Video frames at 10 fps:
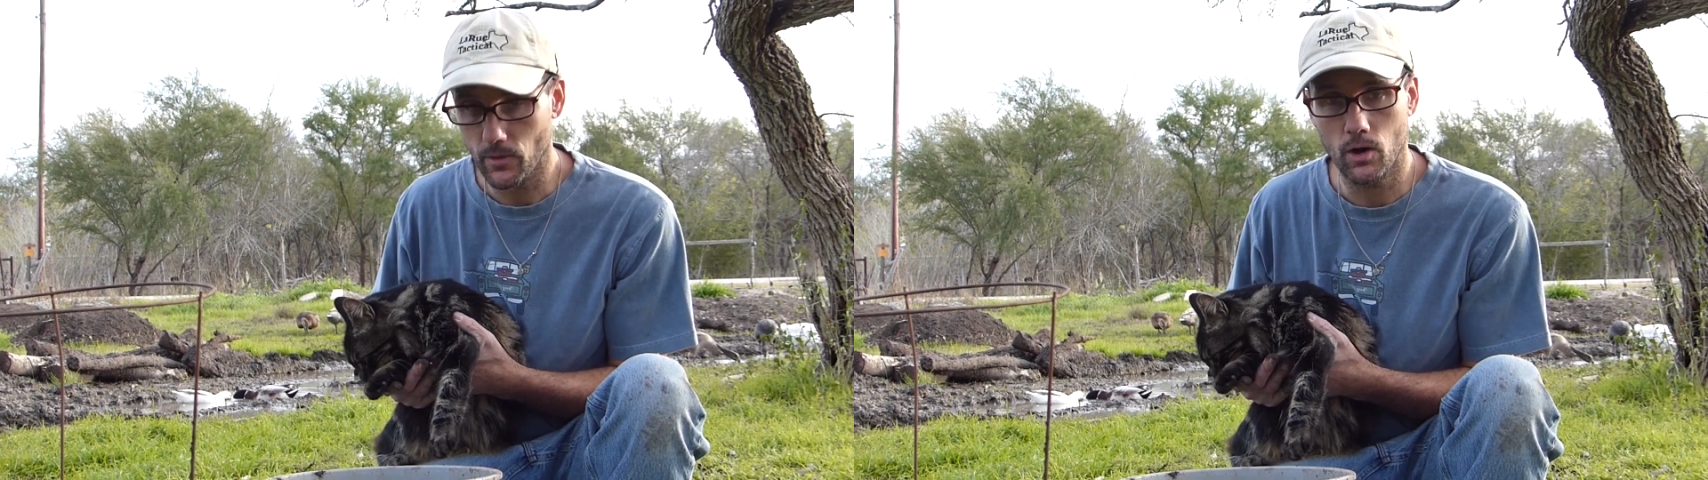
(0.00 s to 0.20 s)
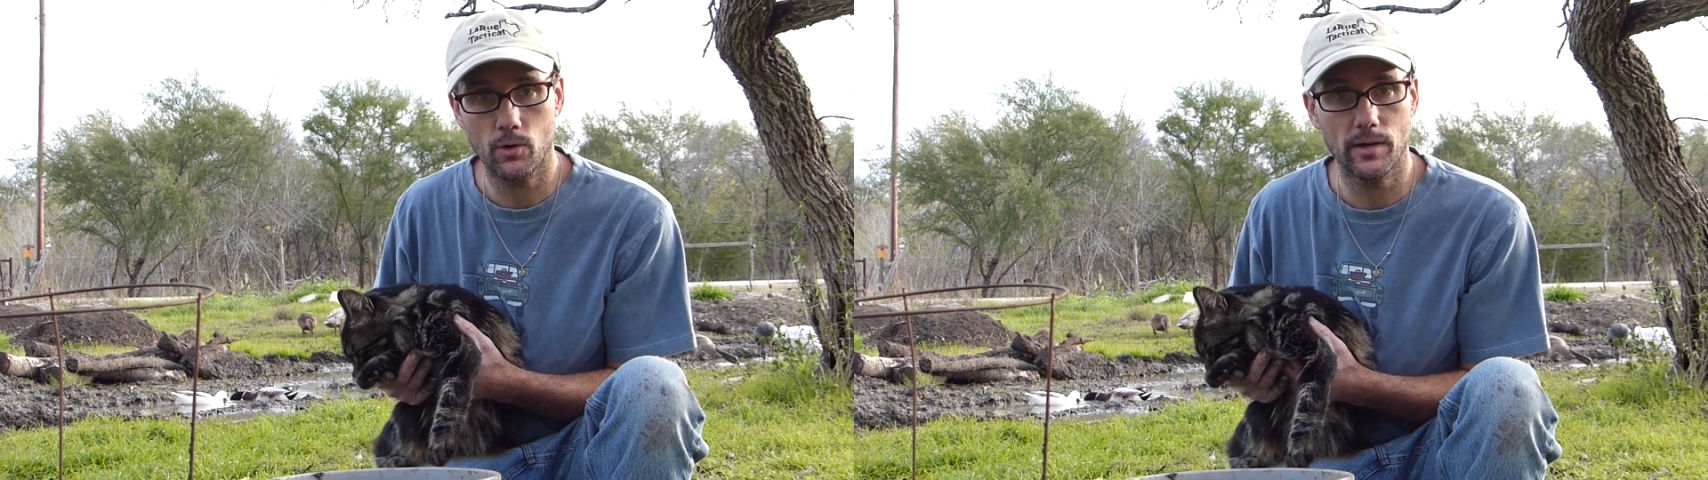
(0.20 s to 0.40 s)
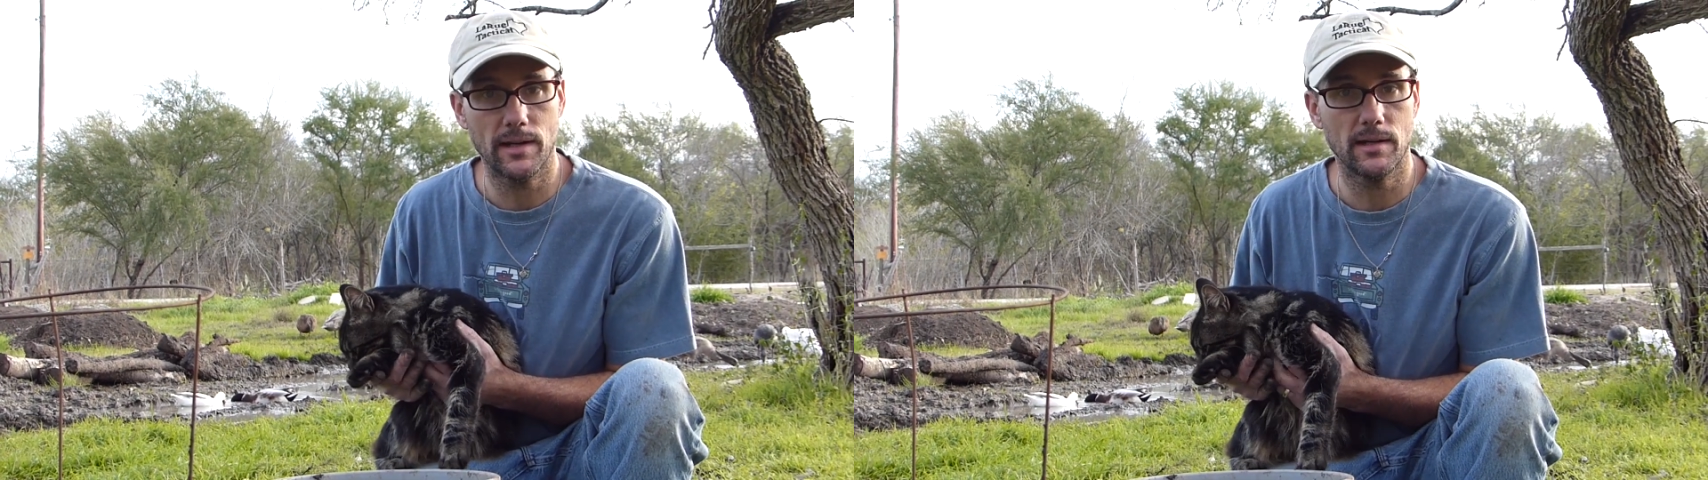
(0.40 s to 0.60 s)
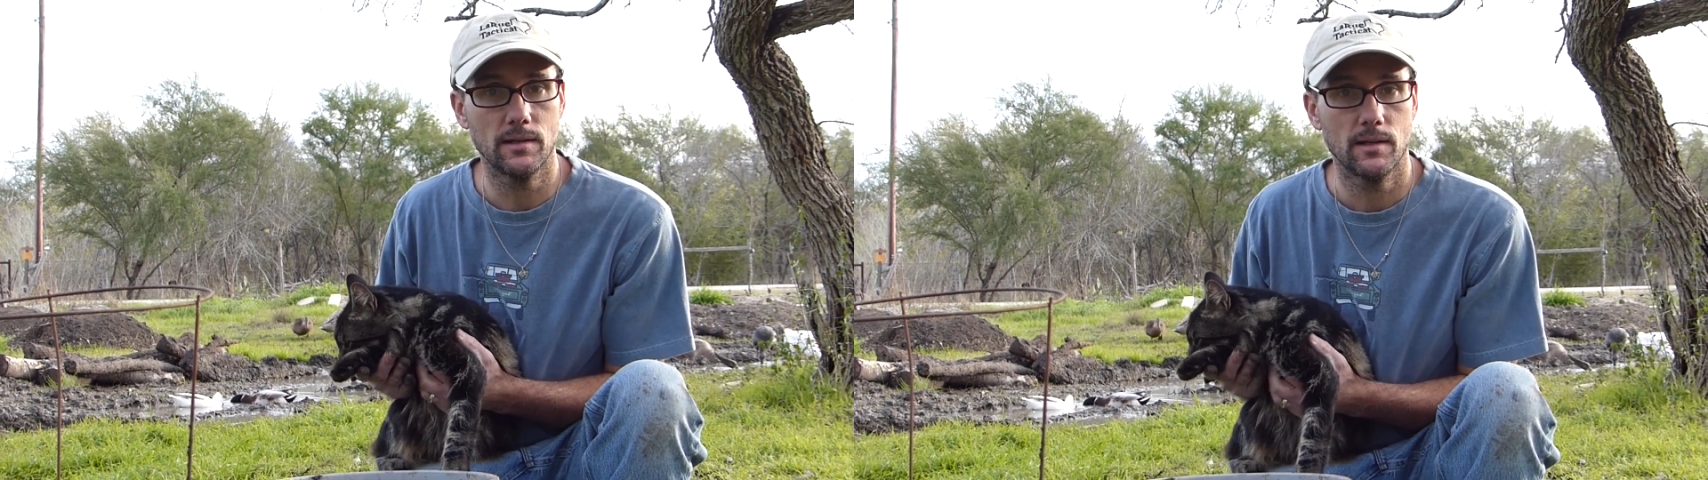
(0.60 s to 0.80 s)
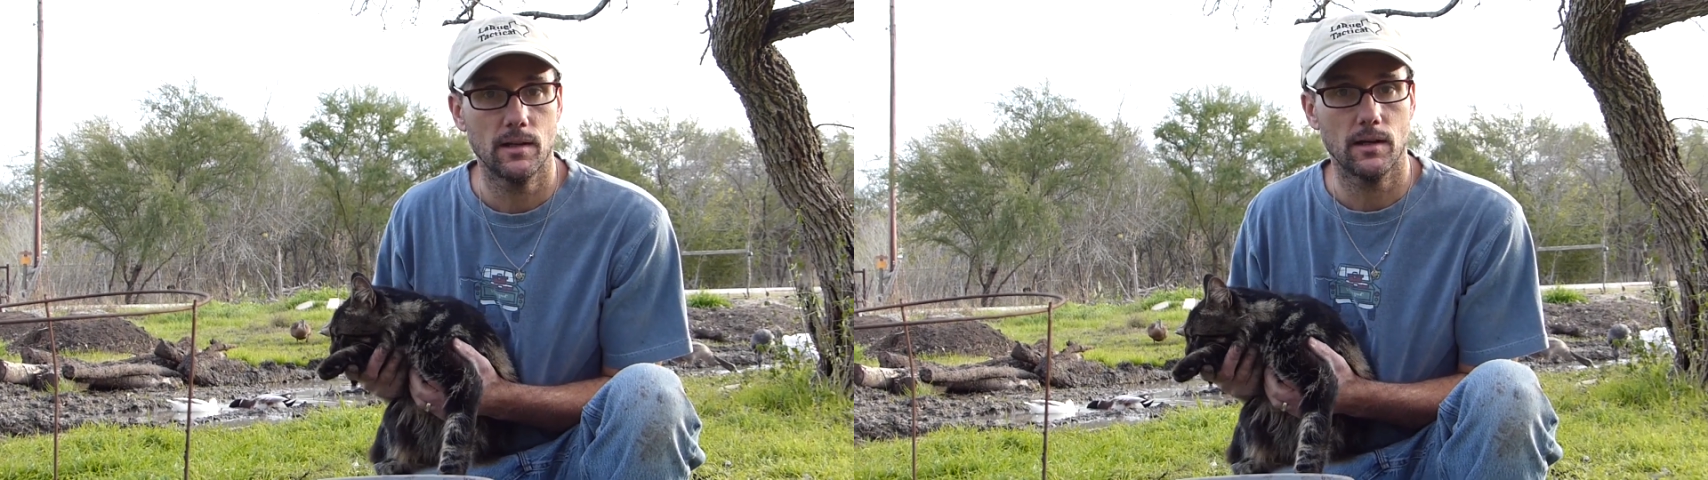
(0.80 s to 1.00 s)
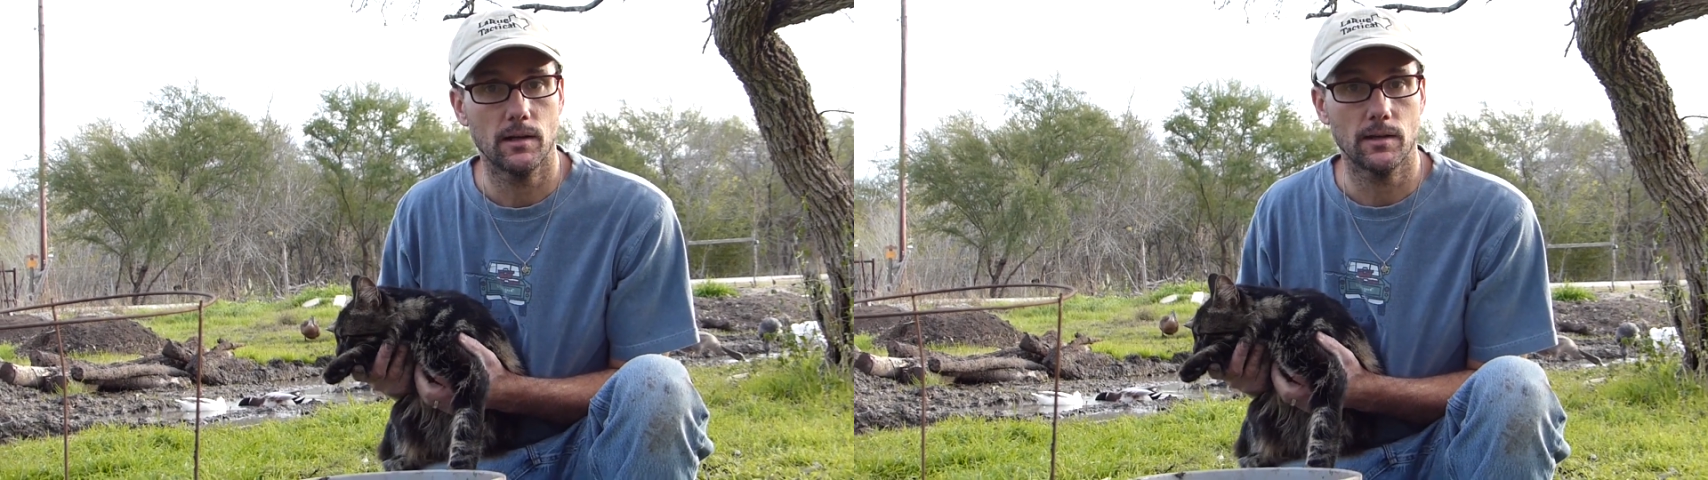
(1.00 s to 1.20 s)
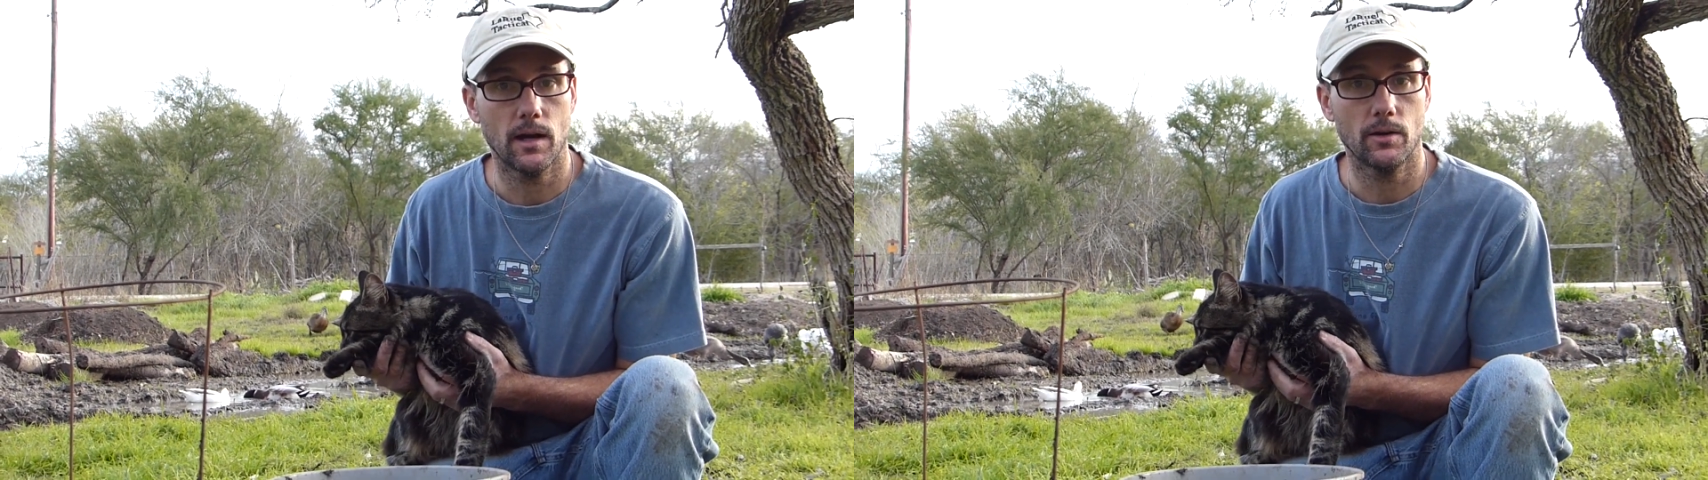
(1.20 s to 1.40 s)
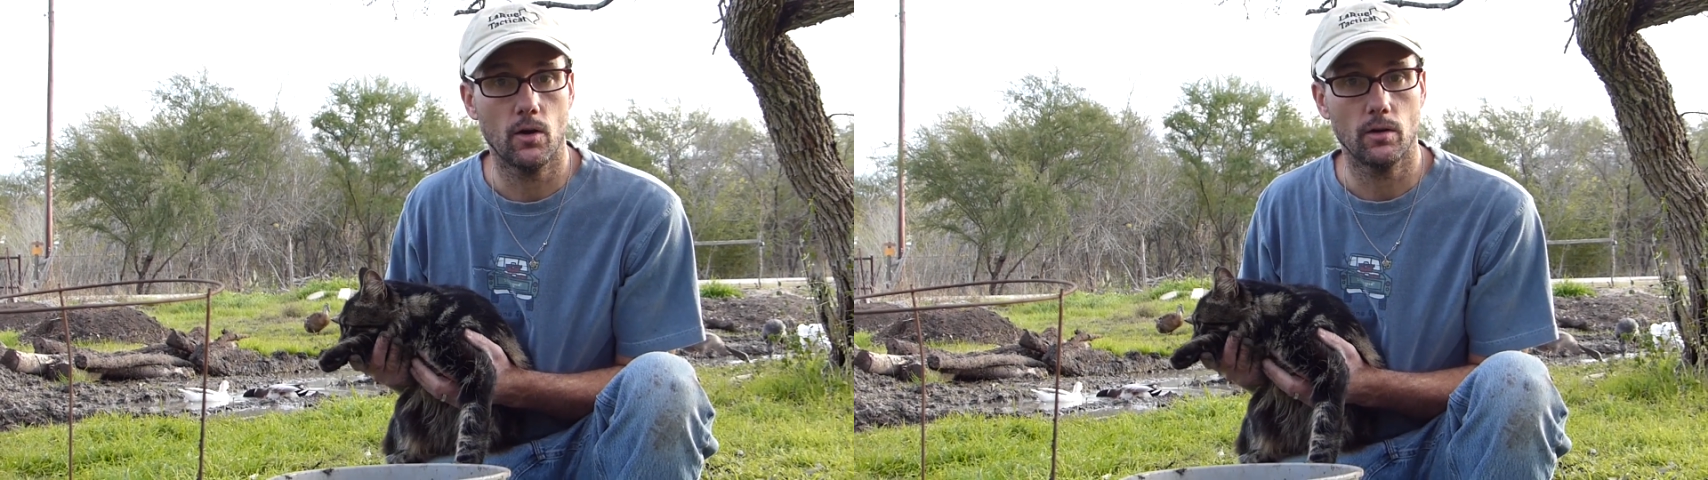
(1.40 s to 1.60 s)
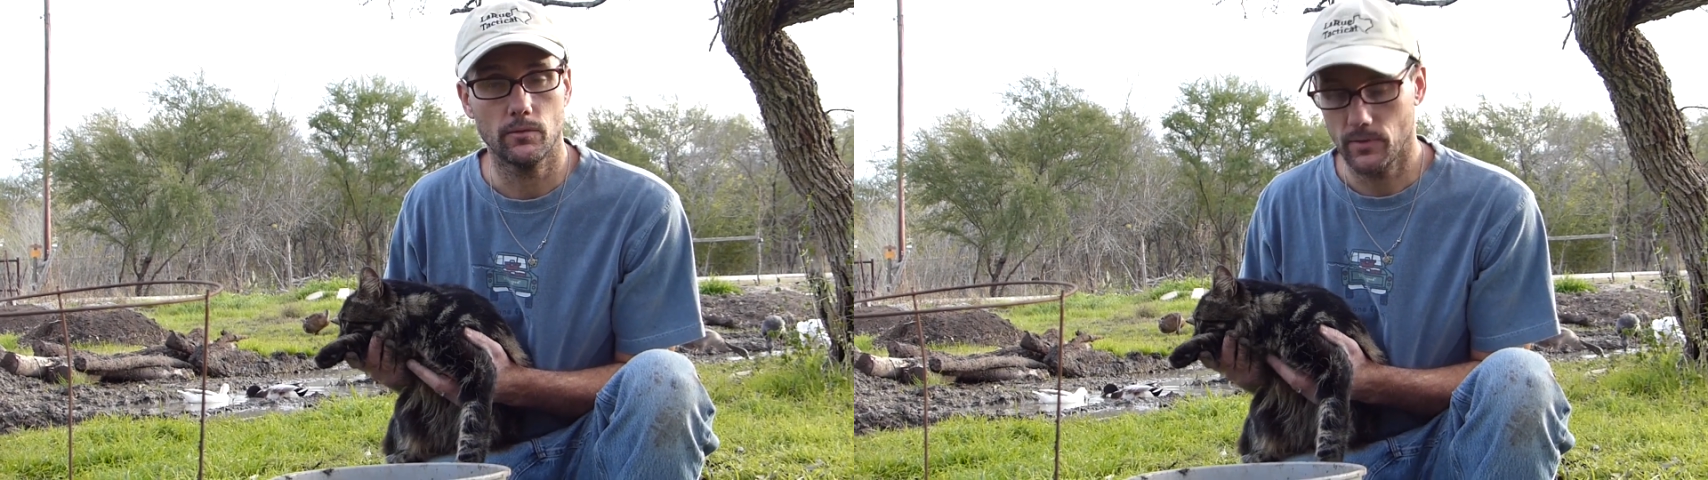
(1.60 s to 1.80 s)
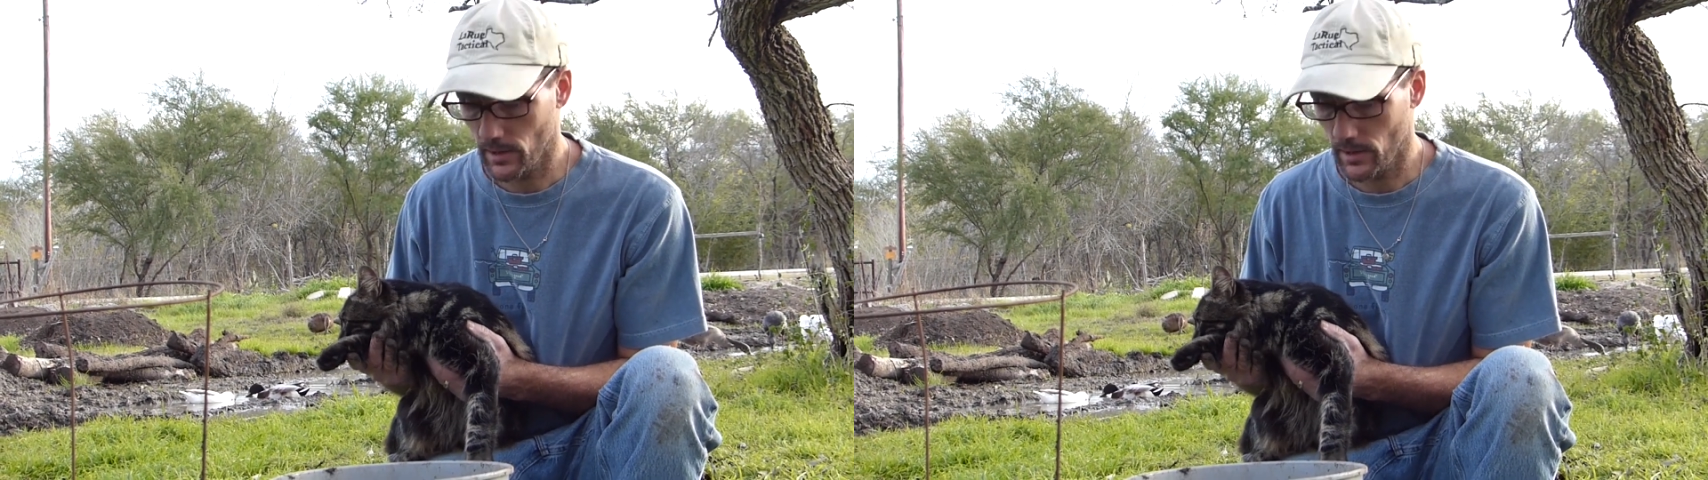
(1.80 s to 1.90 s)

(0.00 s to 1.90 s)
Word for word: already gotten all of